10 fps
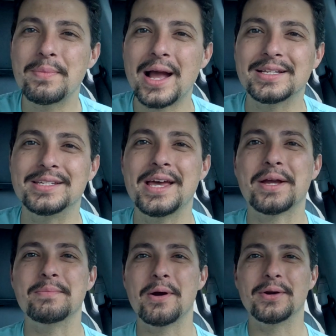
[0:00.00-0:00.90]
back to
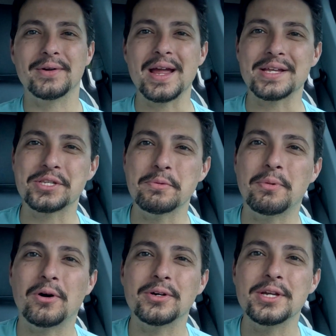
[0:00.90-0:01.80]
Tech Motoring. So
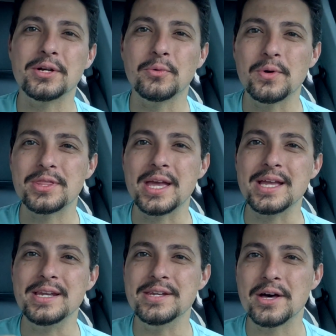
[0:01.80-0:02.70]
Paul here with
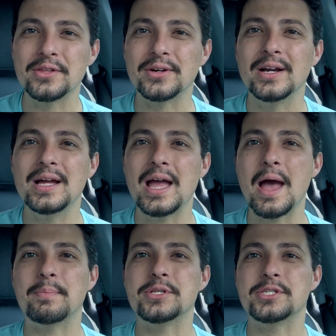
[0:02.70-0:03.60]
another
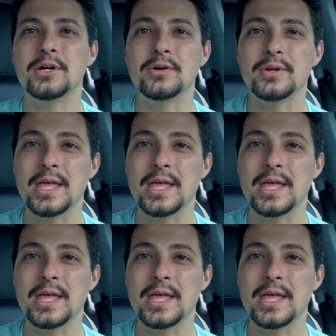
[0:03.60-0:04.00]
episode,